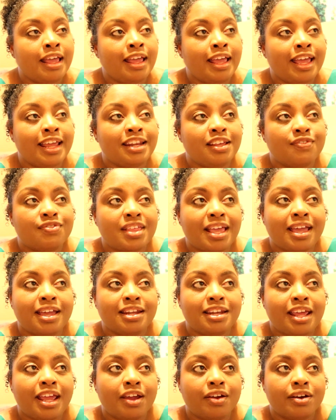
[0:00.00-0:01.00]
And if they
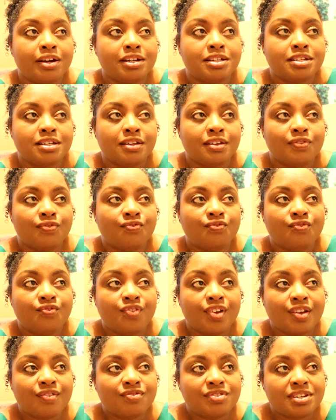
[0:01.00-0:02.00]
inherited
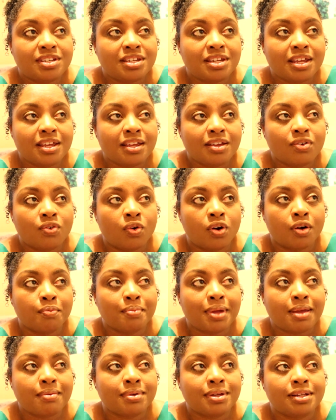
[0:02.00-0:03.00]
15, or
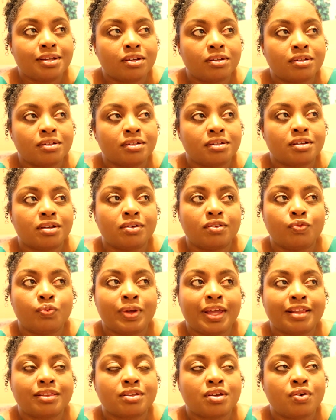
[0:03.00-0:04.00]
maybe, no,
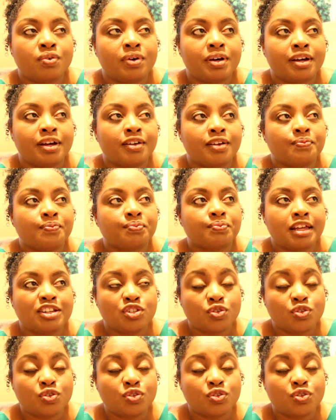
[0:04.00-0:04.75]
we have to go up,